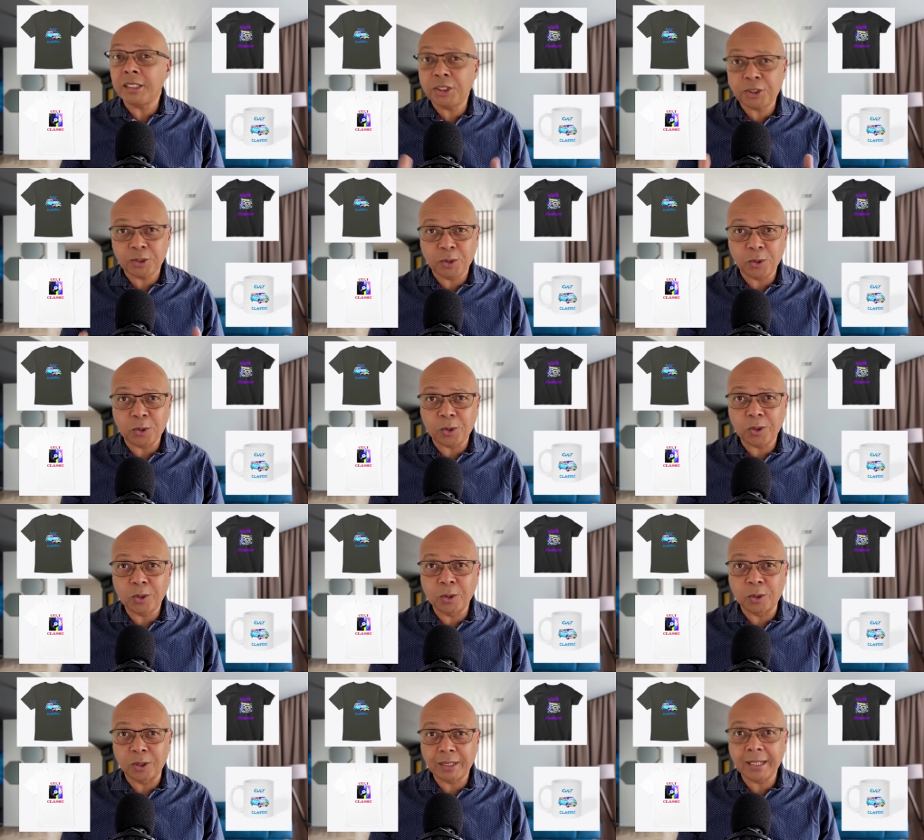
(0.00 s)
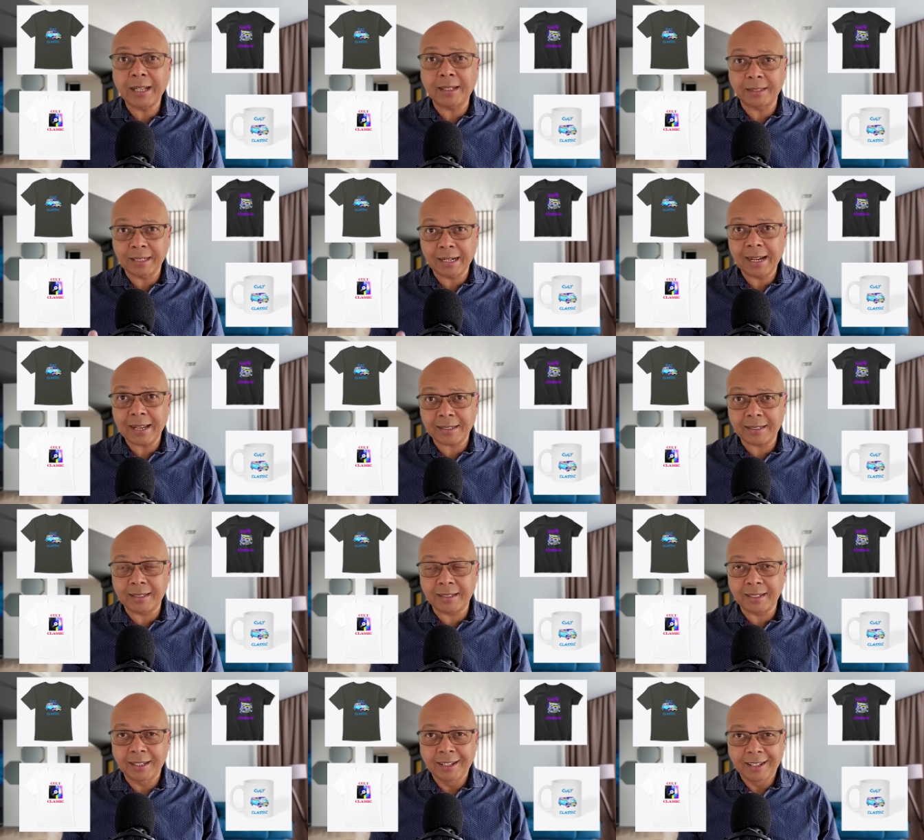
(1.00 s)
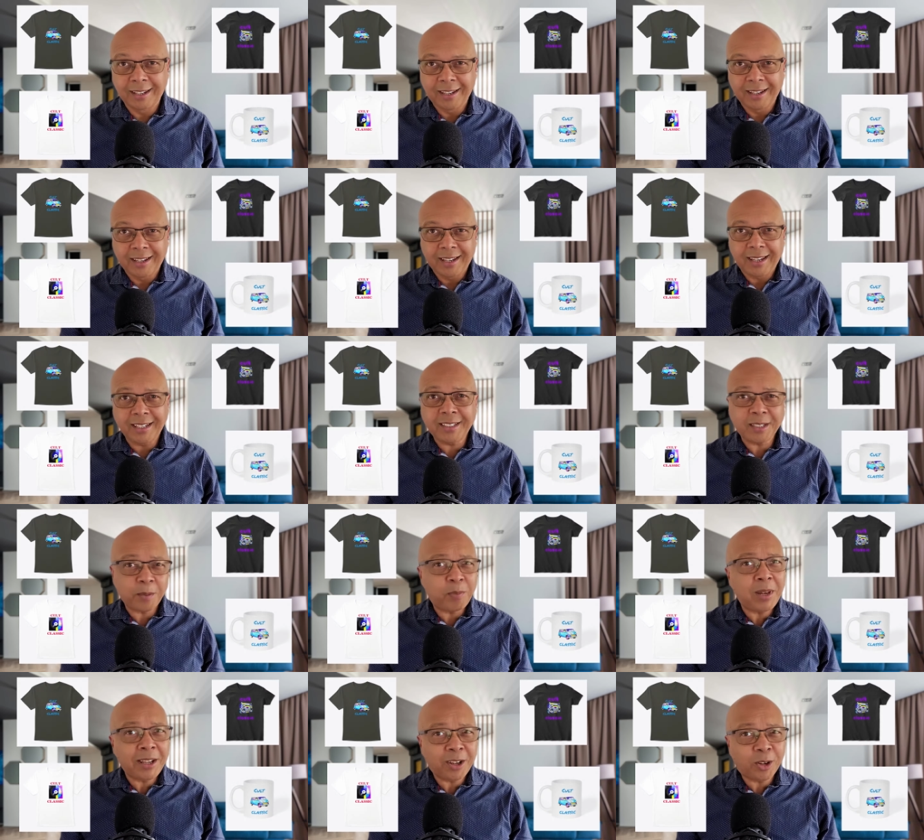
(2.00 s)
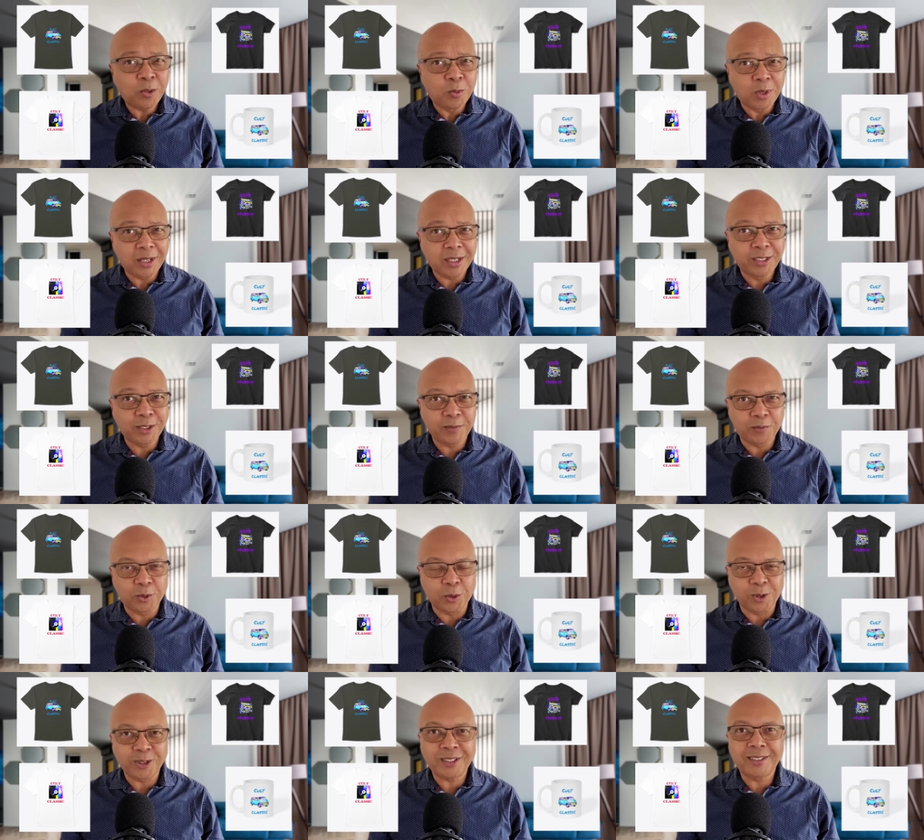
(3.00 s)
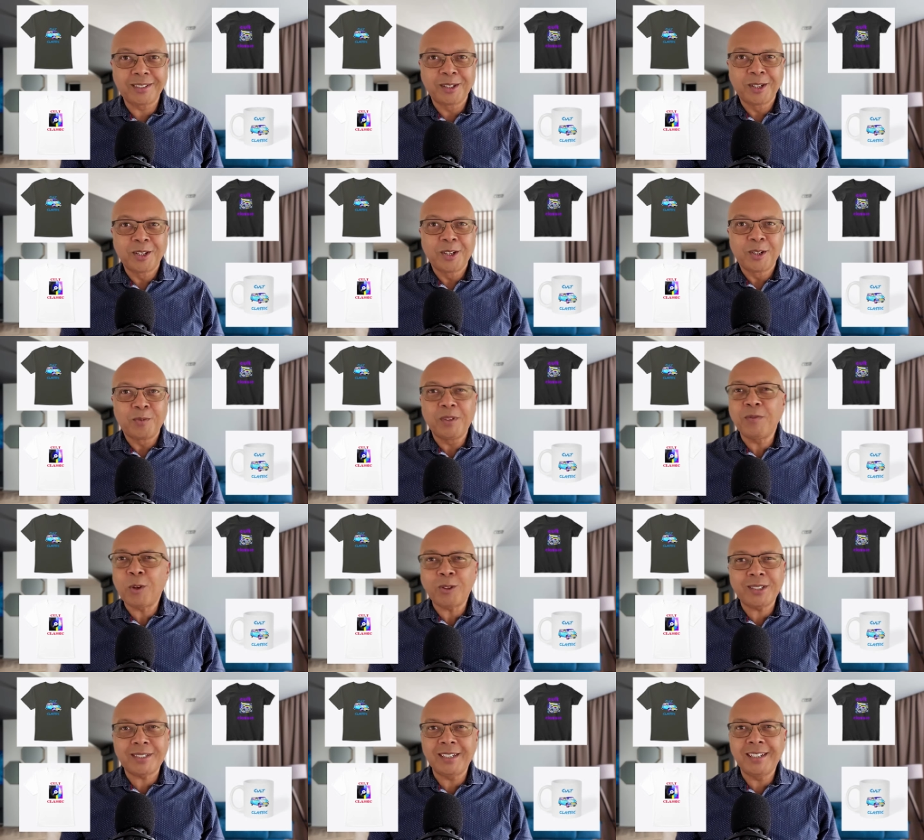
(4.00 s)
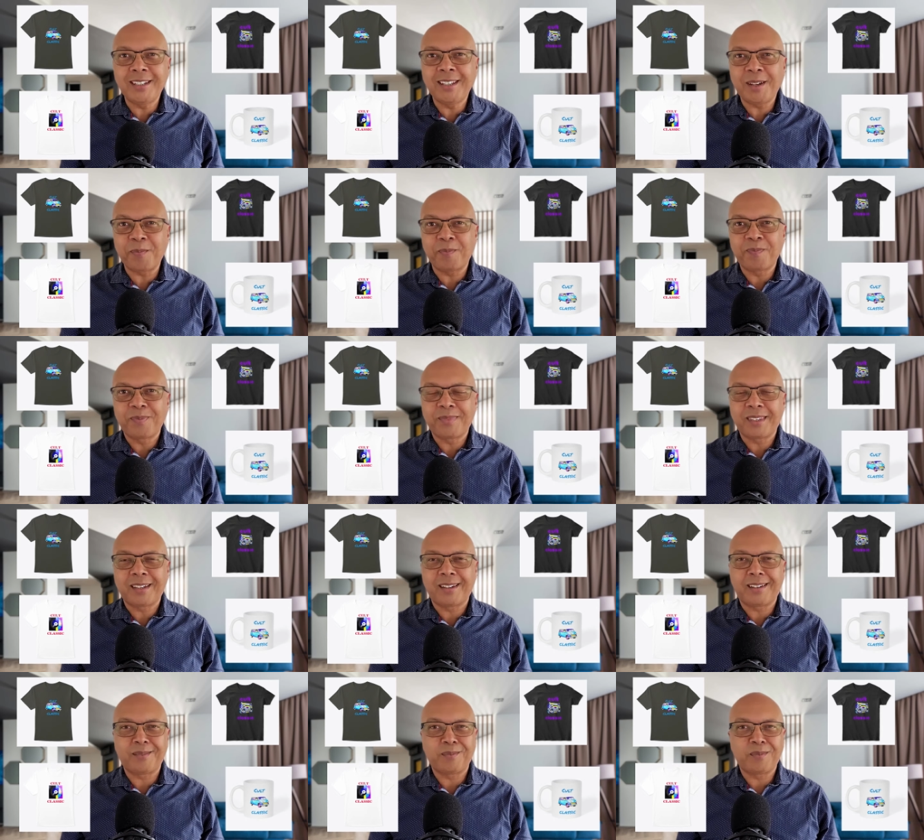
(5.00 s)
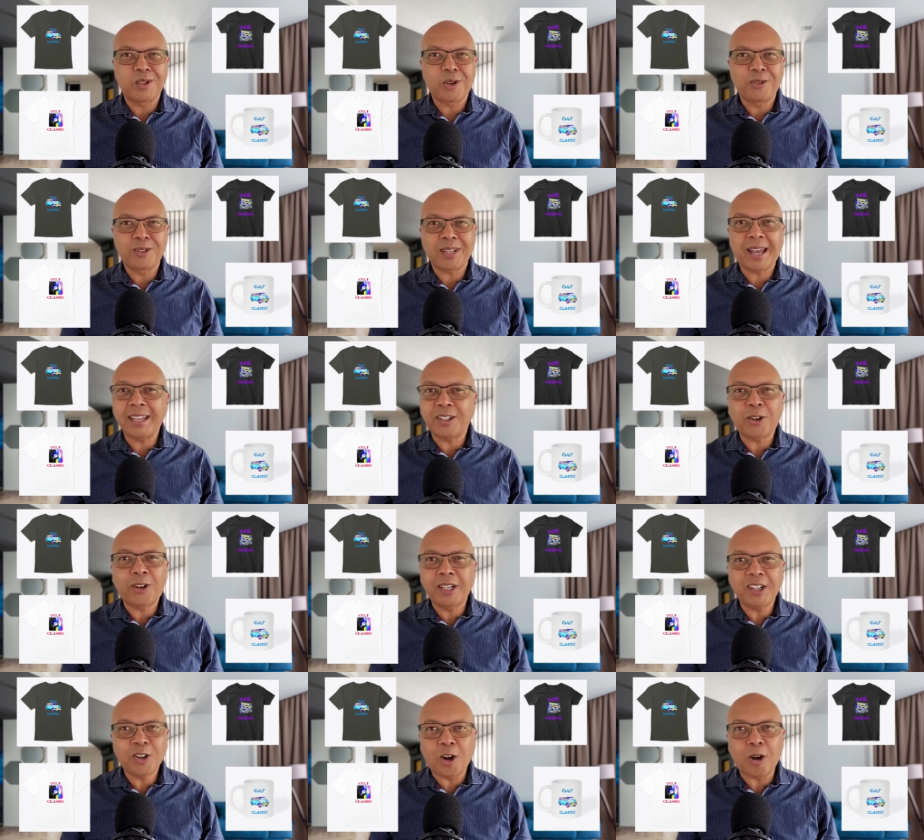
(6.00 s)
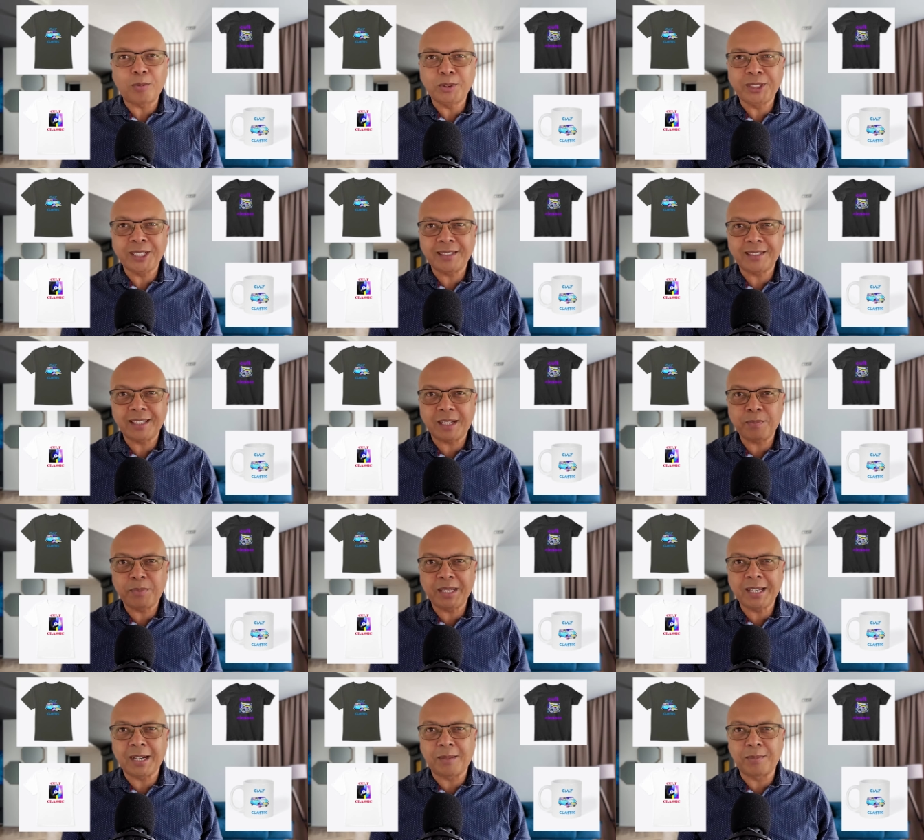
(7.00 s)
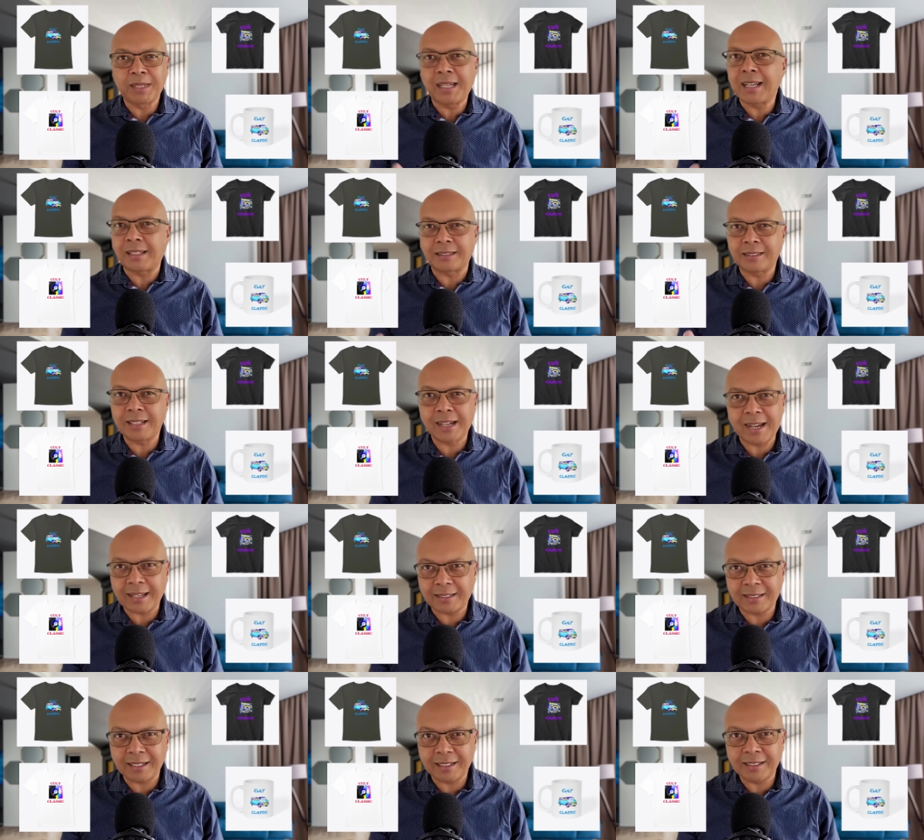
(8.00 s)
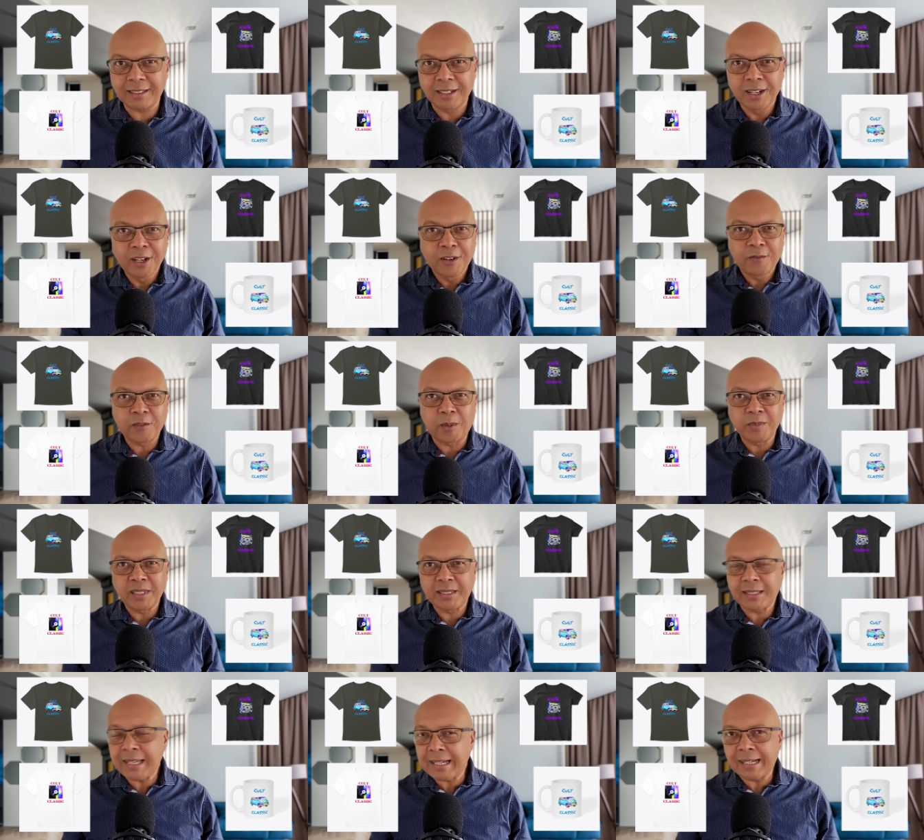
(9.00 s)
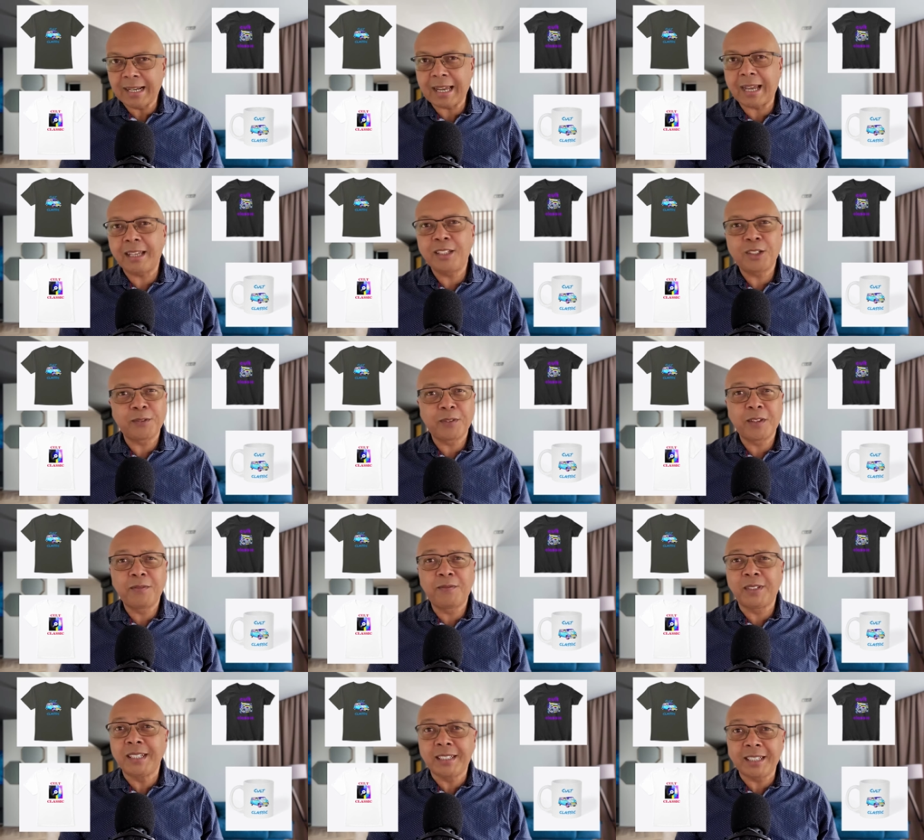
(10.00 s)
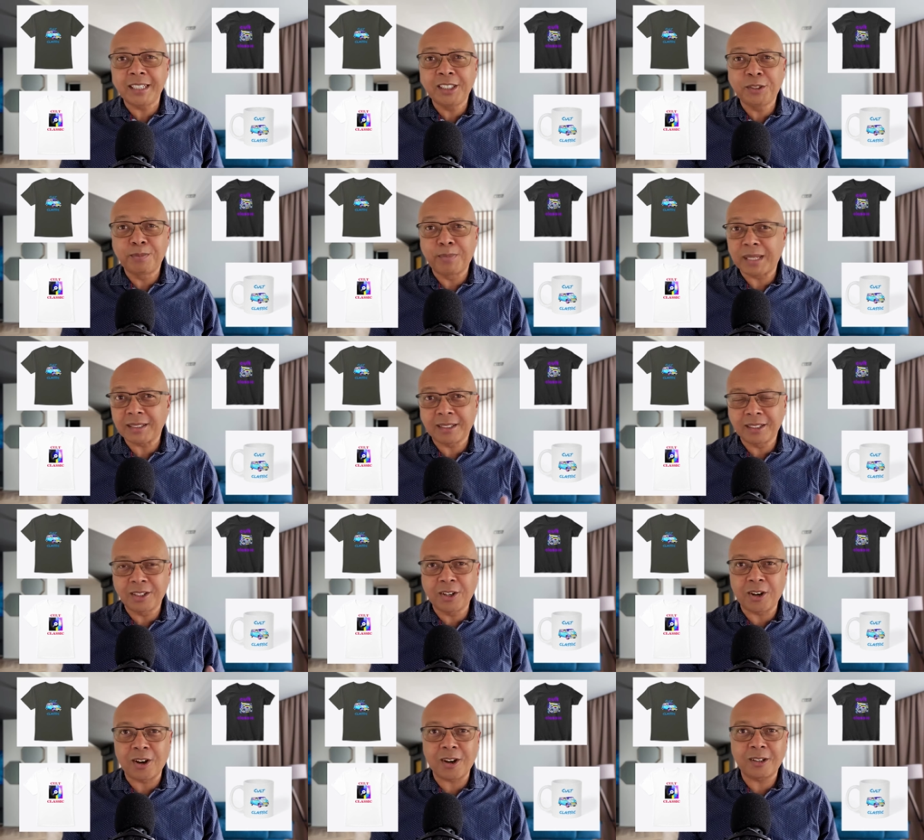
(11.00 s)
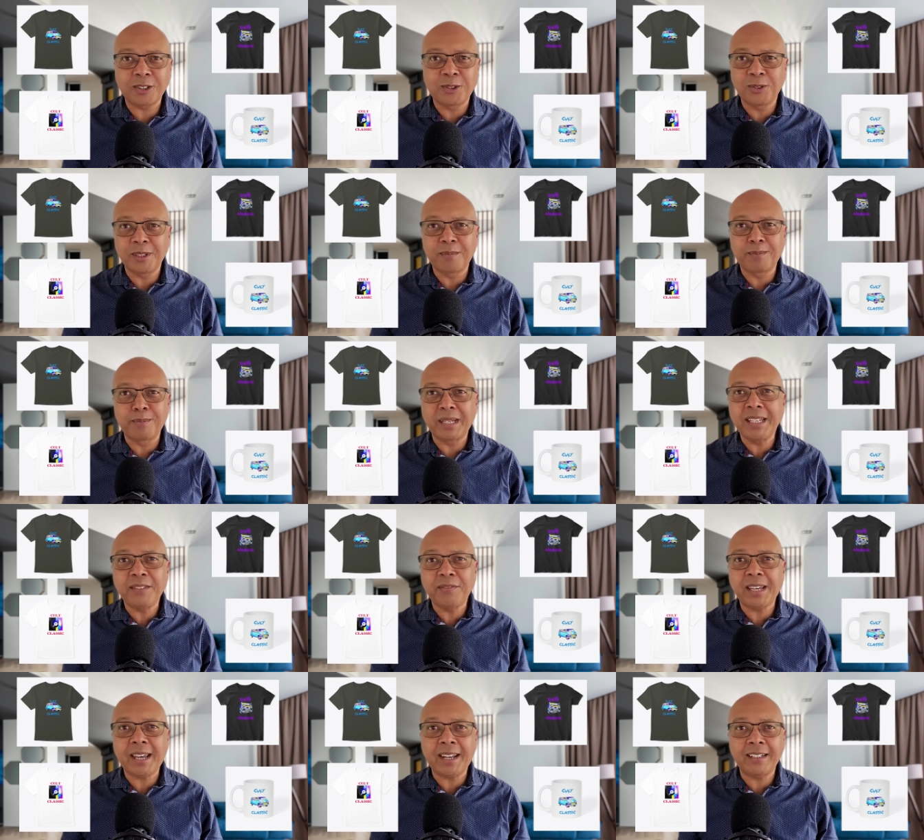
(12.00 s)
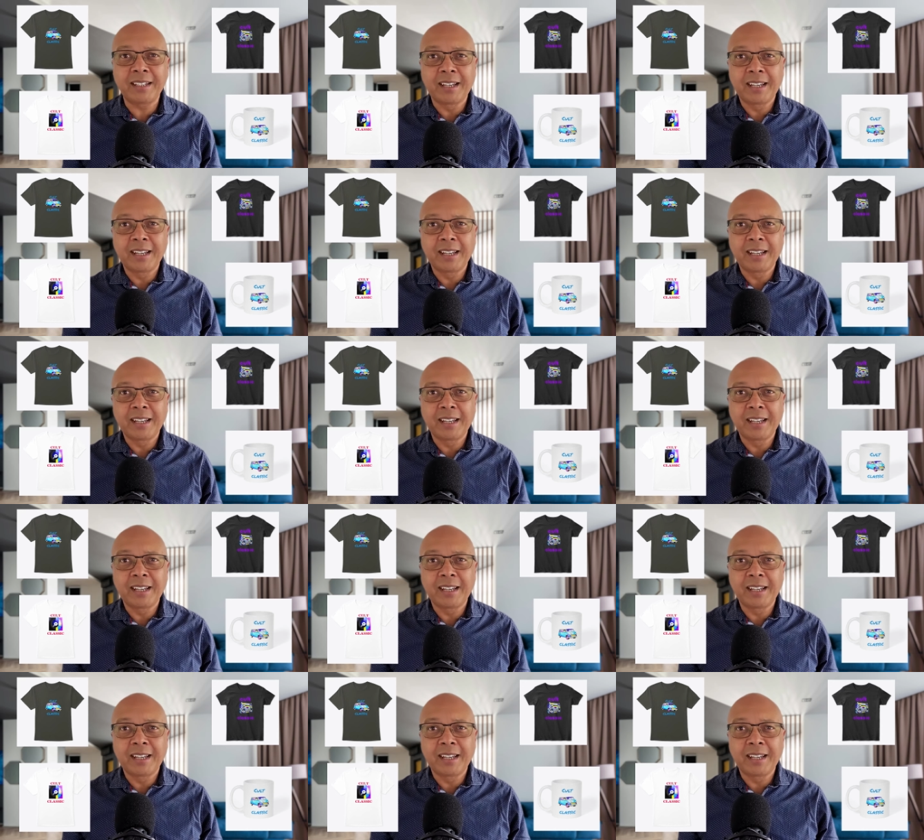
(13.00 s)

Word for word: store called Cult Classic. It is a play on words, of course. We've all seen them, um, those iconic objects that become cult classics, from the sleek lines of a vintage muscle car to the minivan